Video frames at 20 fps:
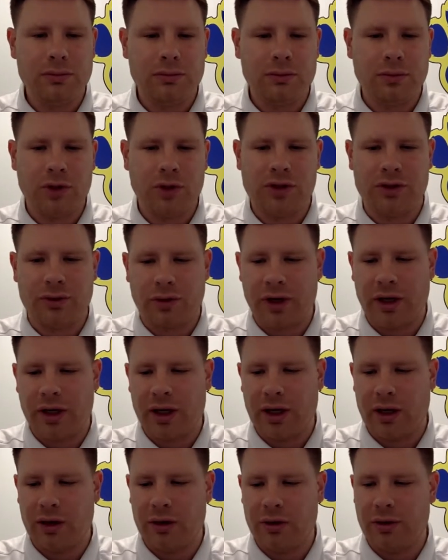But so right
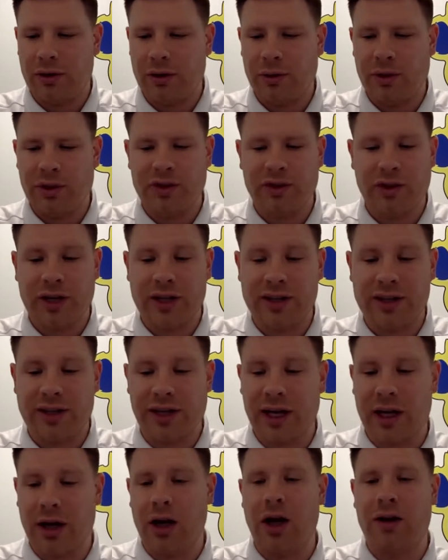now, I mean, so that's
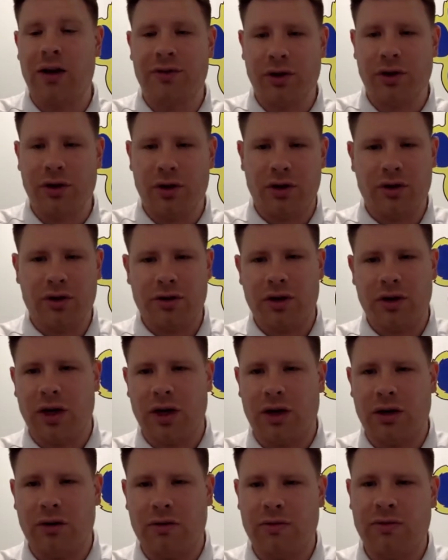not off the hook
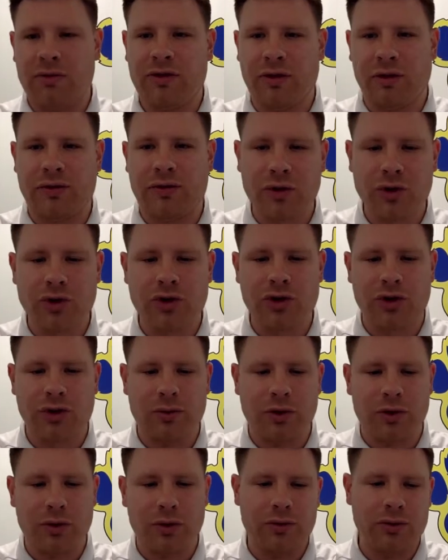for the future,
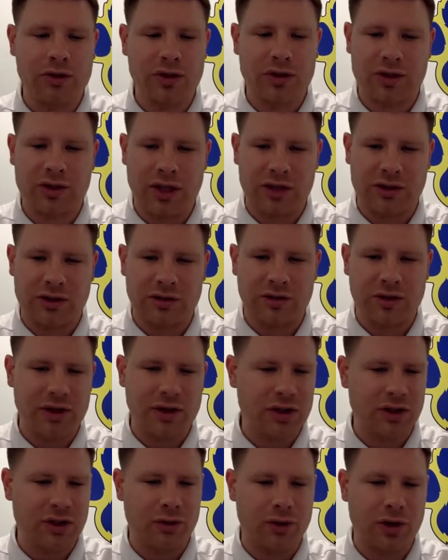but just as of
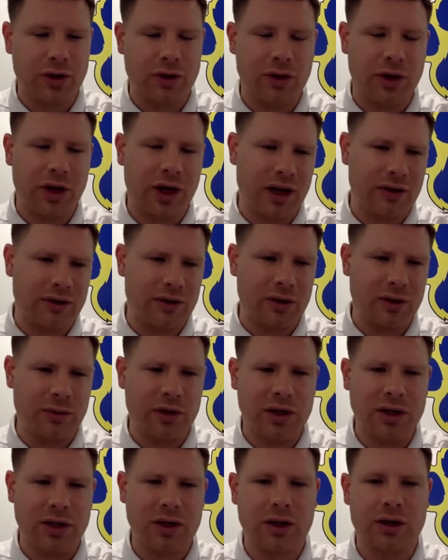this year, we don't have
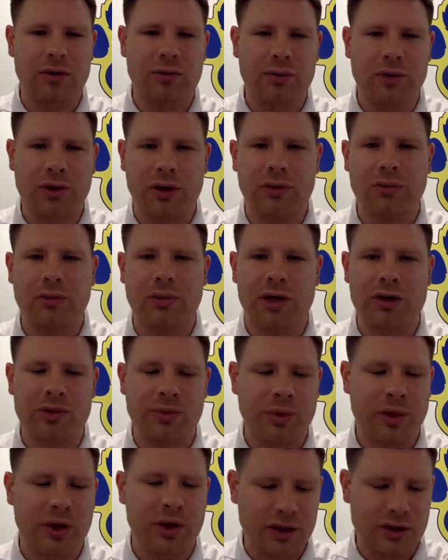anybody yet. But Mounds
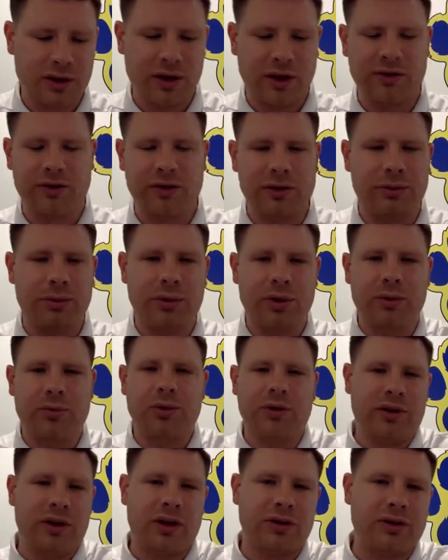Park is definitely a big
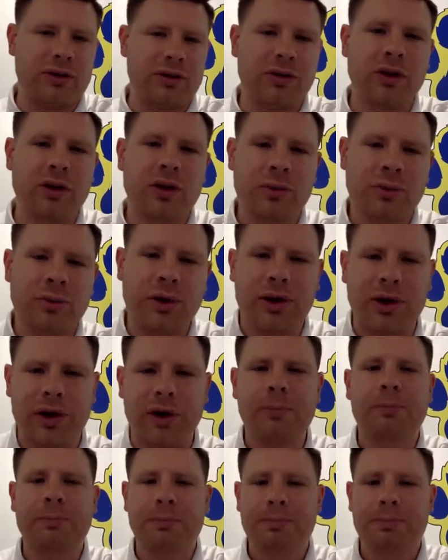potential partner.